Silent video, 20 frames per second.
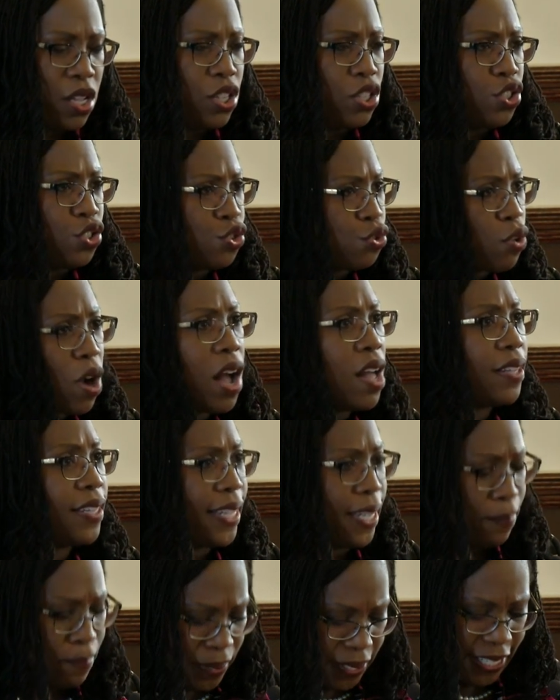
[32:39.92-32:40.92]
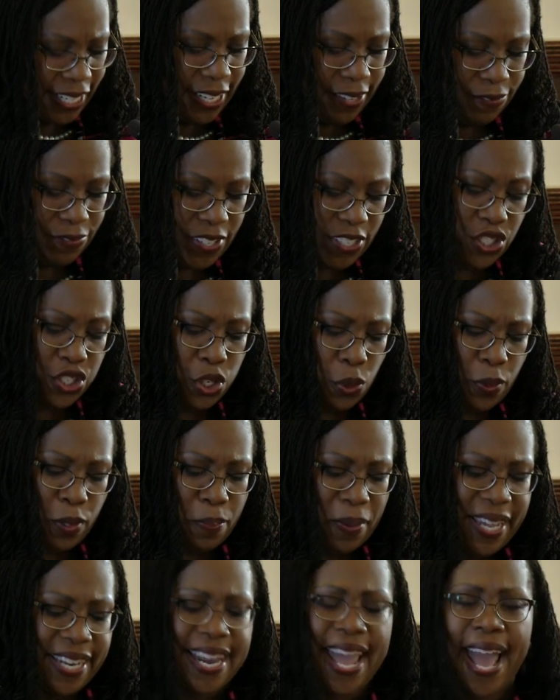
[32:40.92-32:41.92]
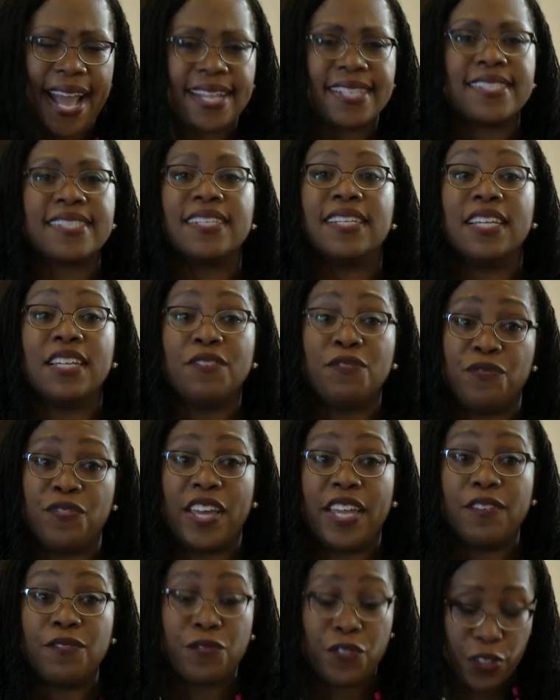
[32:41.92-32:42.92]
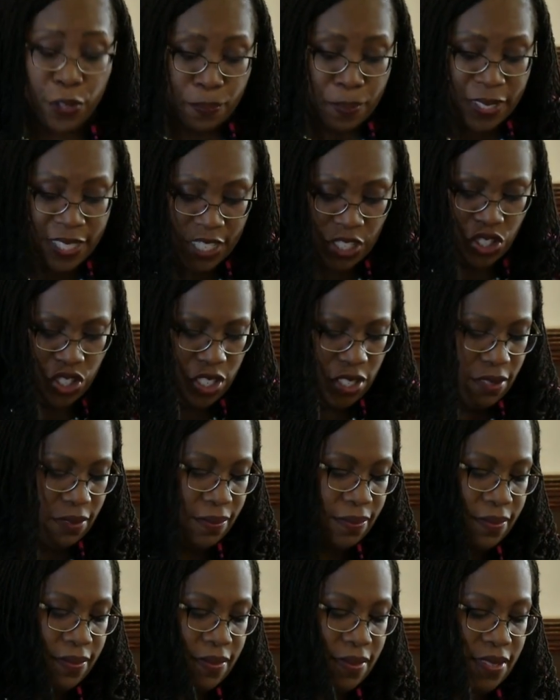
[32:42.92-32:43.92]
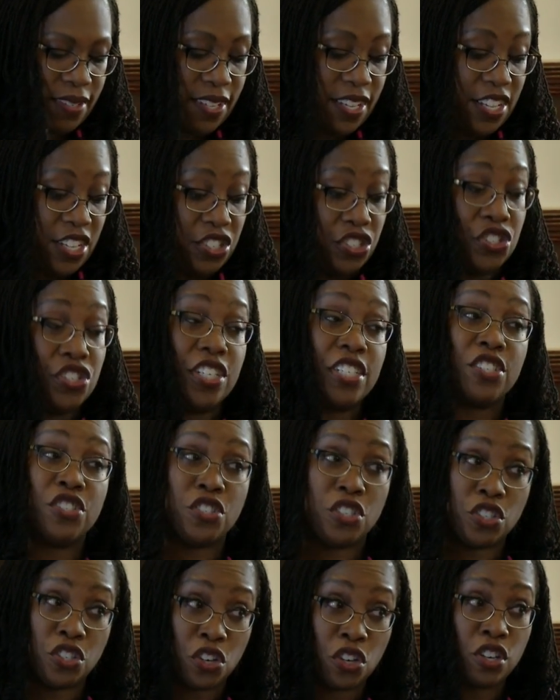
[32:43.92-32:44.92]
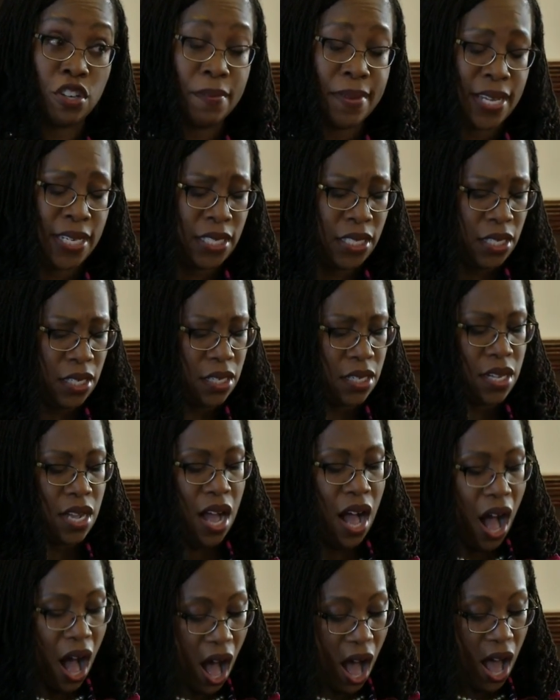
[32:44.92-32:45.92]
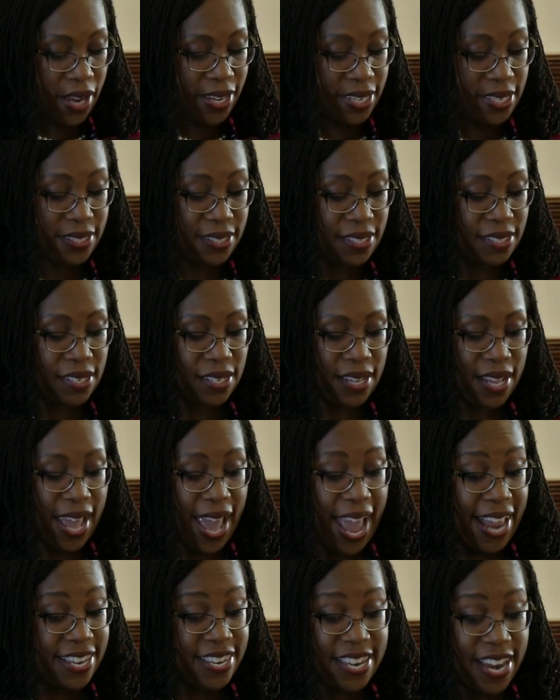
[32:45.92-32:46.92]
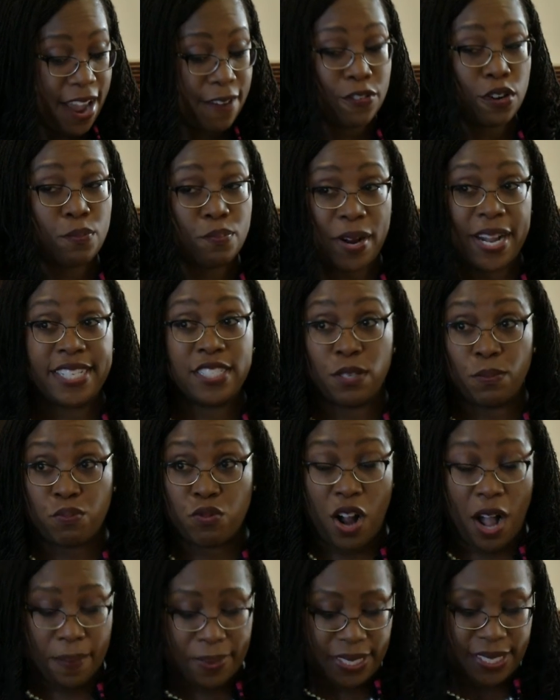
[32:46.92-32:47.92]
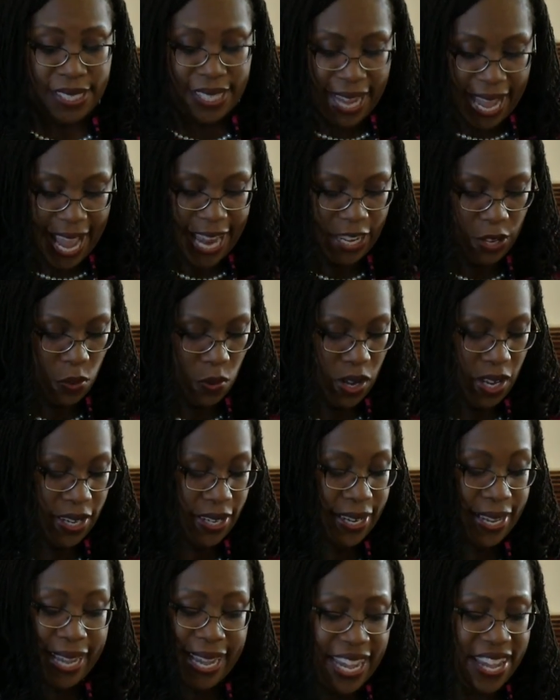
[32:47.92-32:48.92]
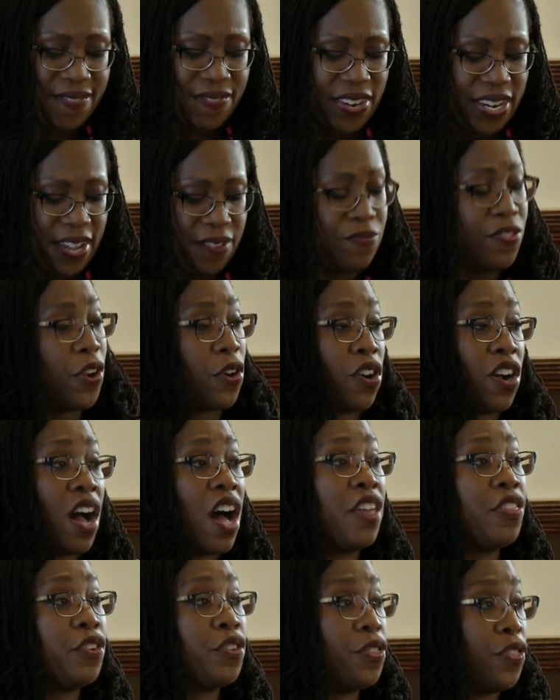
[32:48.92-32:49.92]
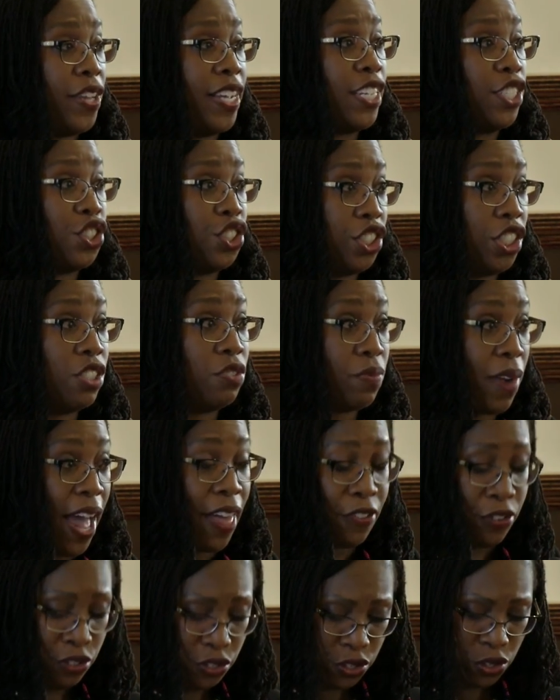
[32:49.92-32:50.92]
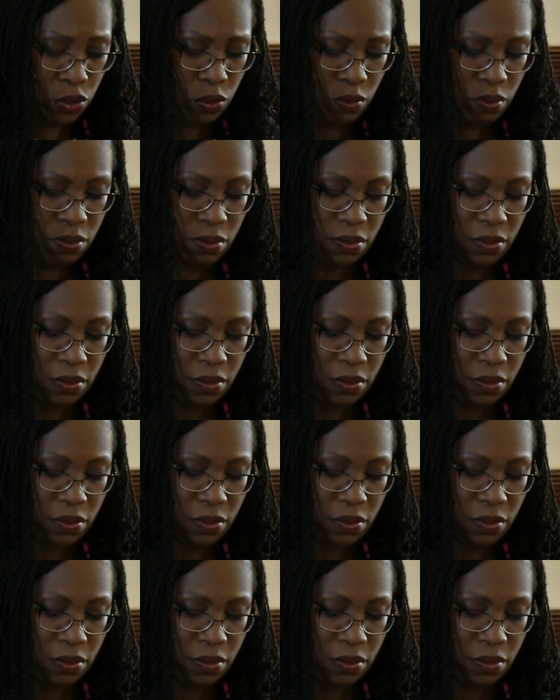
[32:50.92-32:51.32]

strongly believe that she would be an excellent fit for the position. She is determined, honest, and never breaks a promise to anyone, even if there are other things she'd rather do.